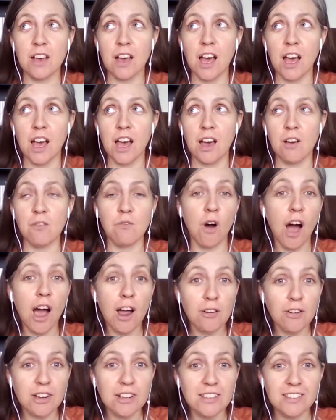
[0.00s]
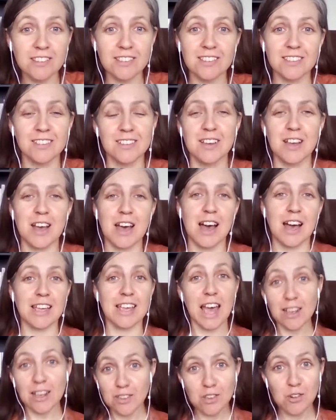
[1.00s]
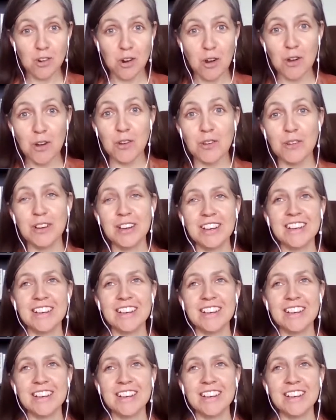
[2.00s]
virus, gastro,